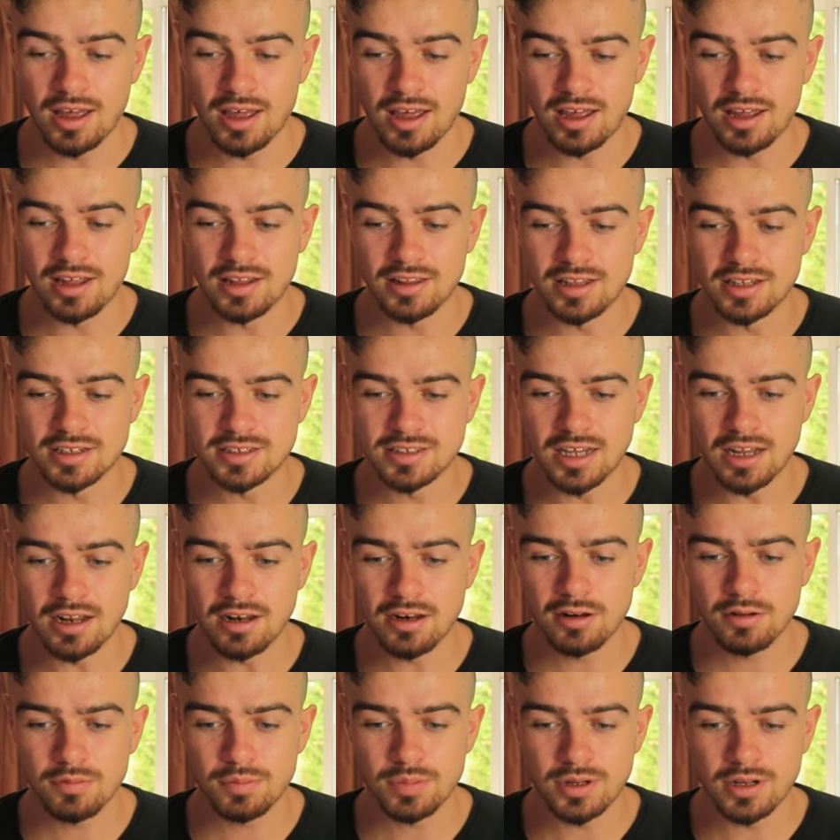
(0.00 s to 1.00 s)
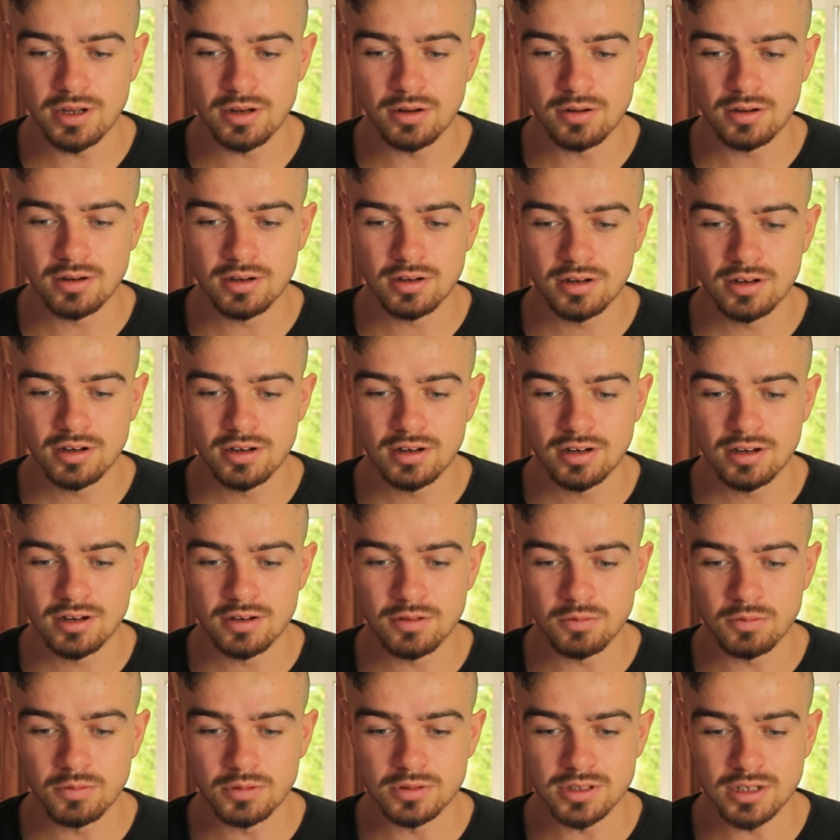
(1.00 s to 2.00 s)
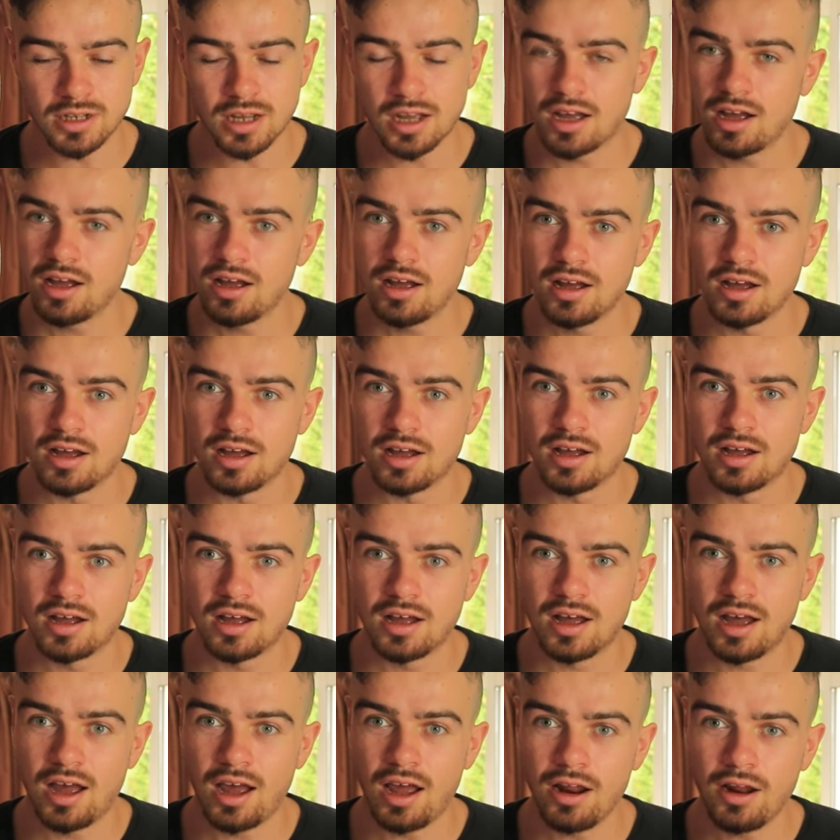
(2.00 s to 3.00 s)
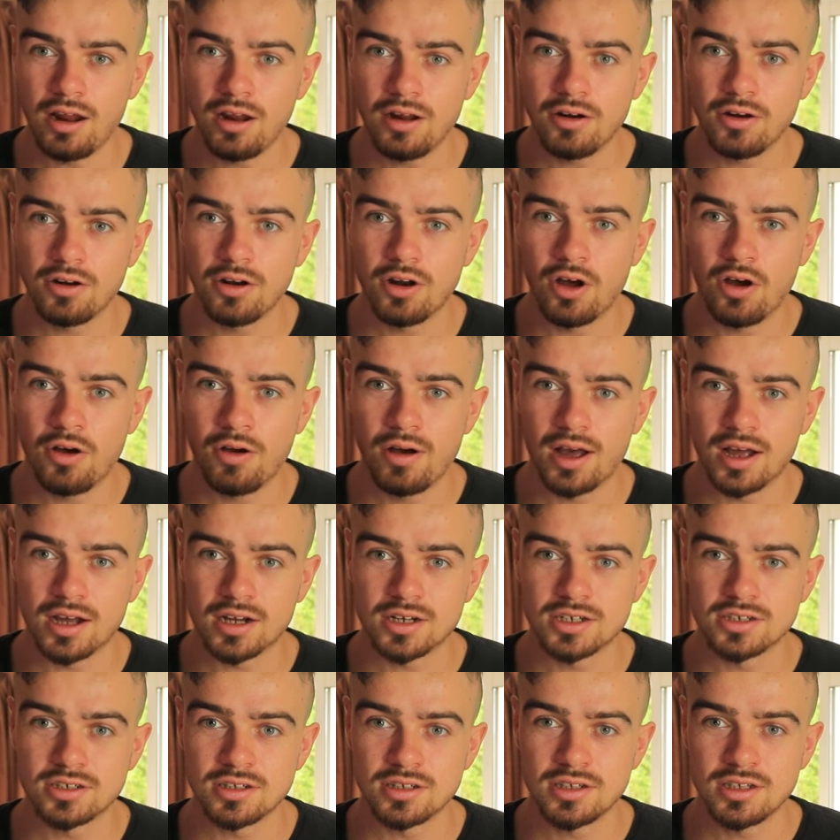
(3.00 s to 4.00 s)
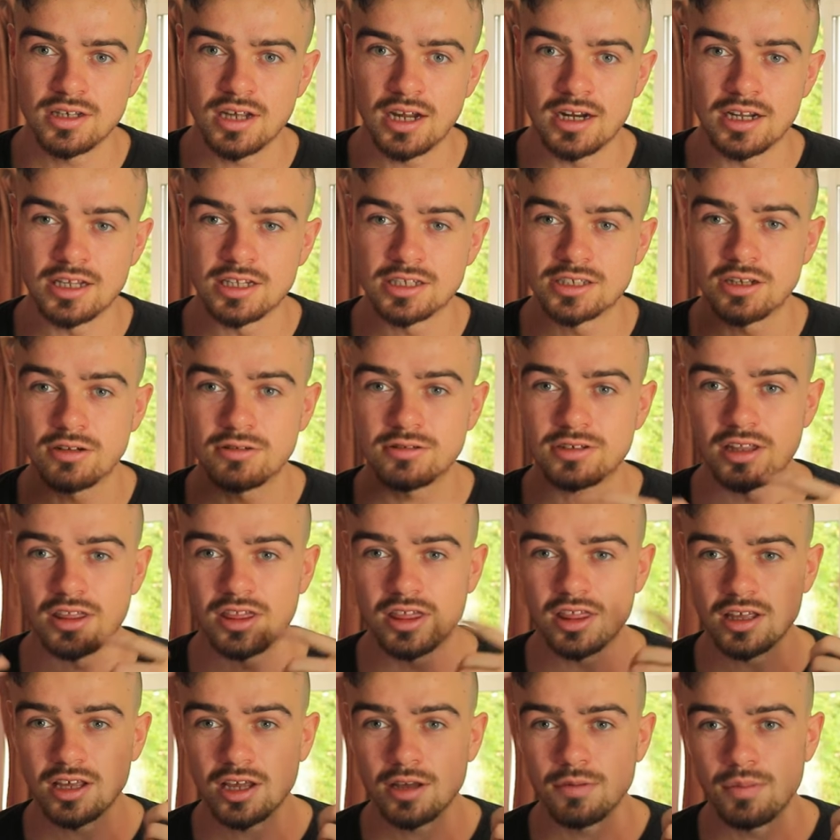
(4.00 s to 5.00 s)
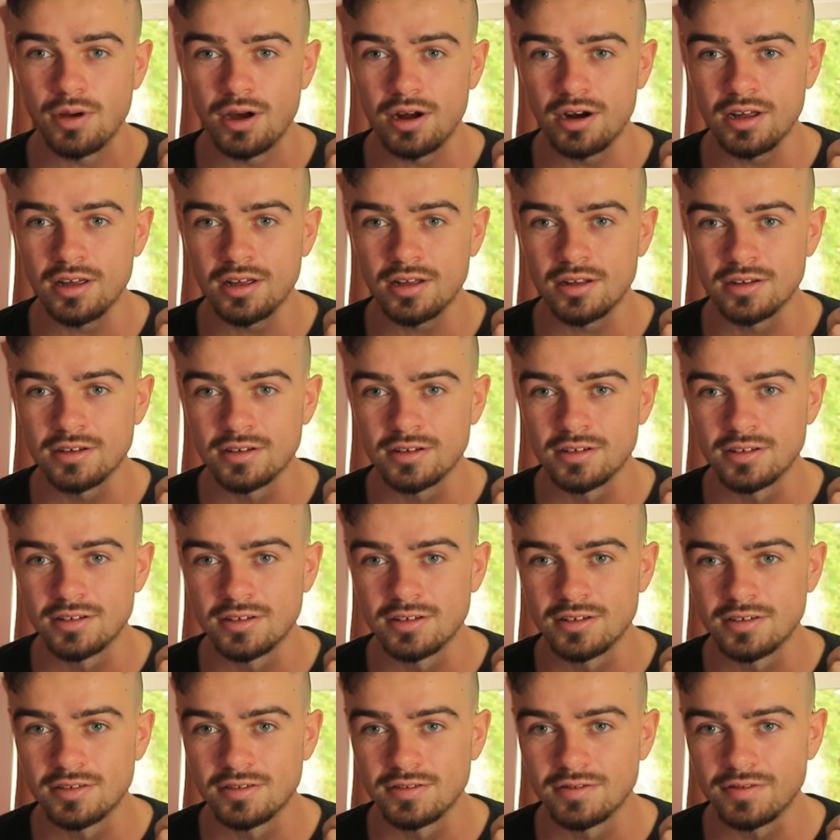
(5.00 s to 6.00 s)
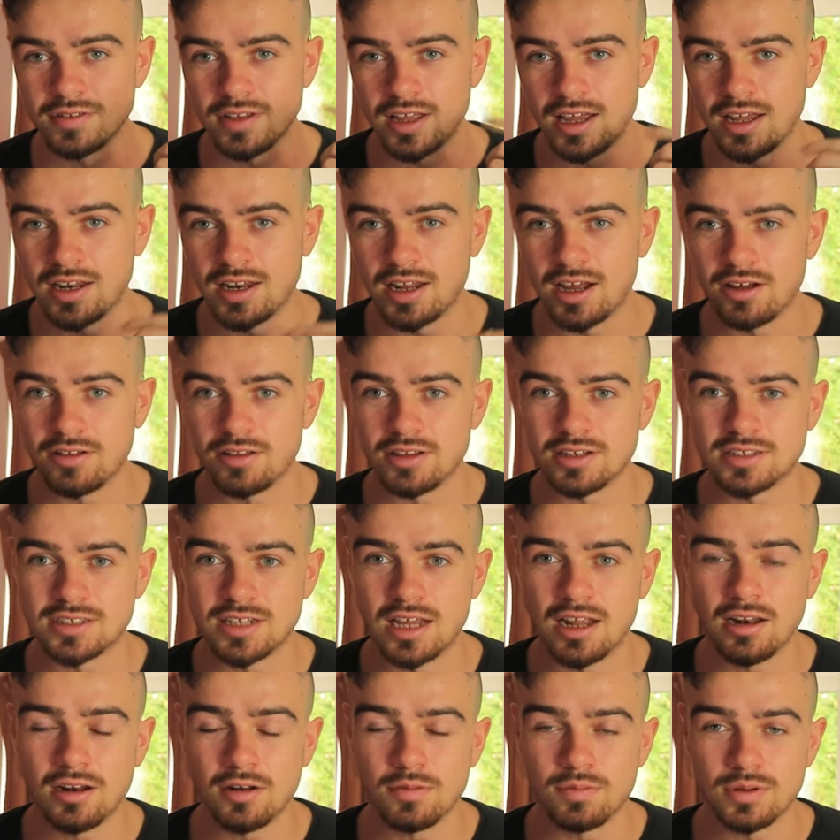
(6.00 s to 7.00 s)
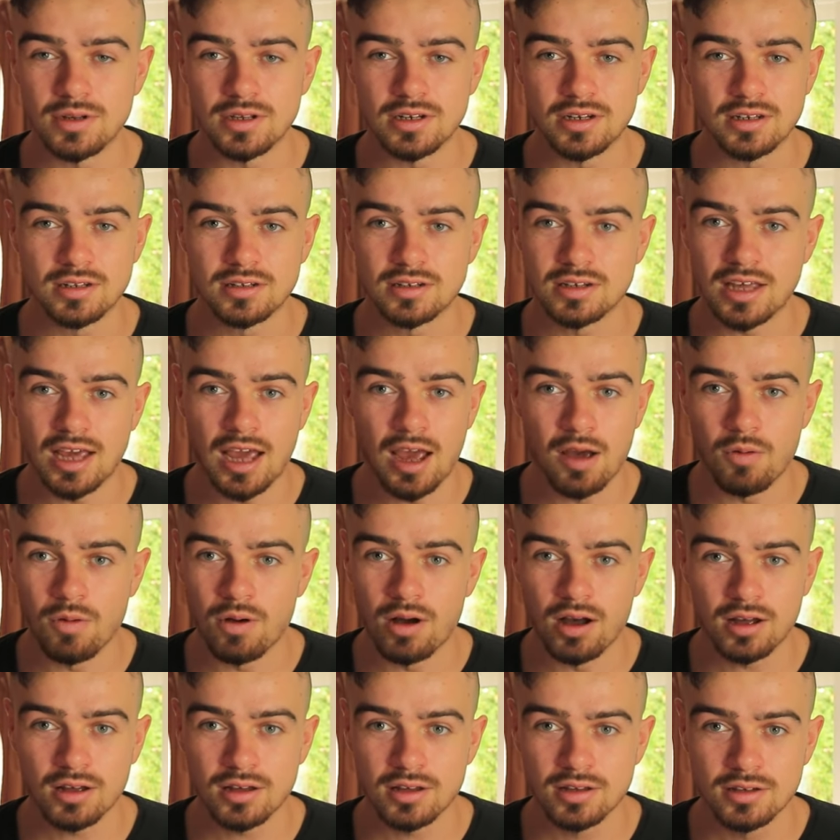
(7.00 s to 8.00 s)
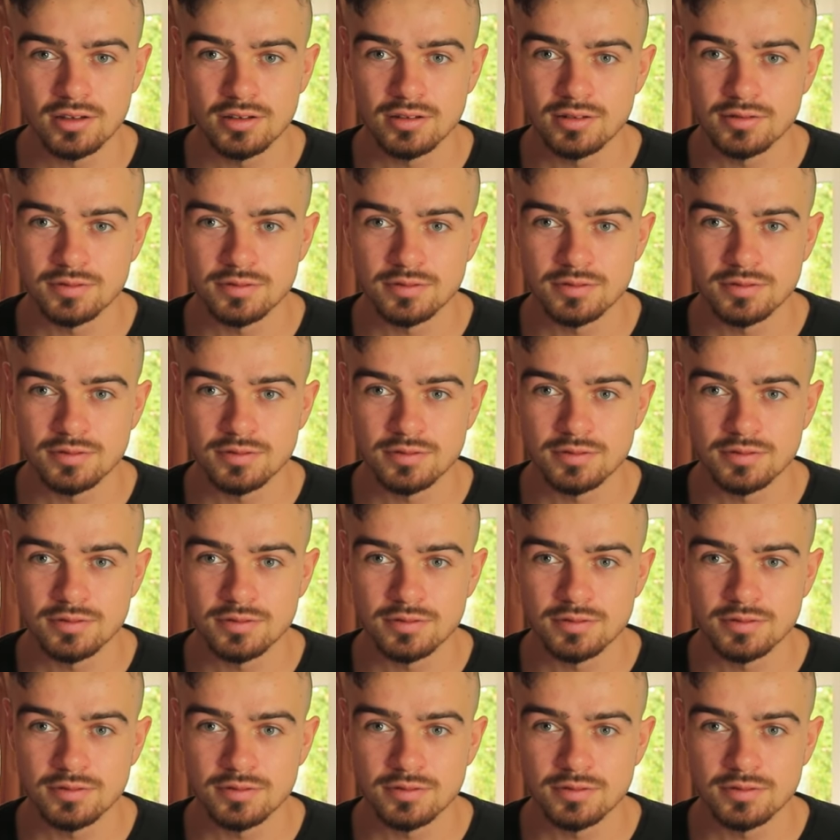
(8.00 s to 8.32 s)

And the centipede was like, ah, I don't know actually. And he starts to think about it. And now the centipede can't walk